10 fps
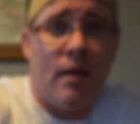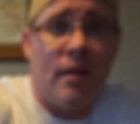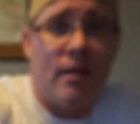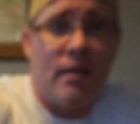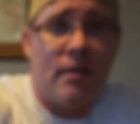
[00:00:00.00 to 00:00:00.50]

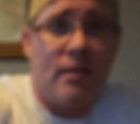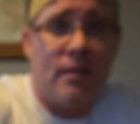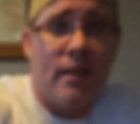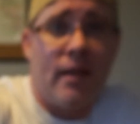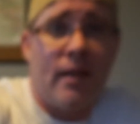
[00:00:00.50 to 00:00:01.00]
There
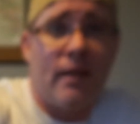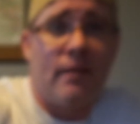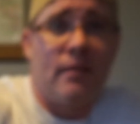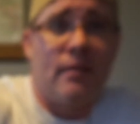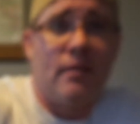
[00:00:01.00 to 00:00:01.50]

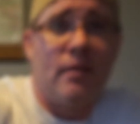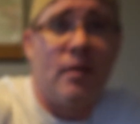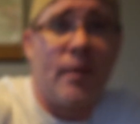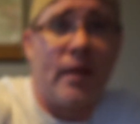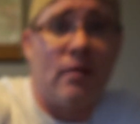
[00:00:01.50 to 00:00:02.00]

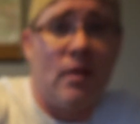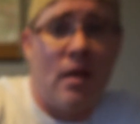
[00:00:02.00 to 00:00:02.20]
we go.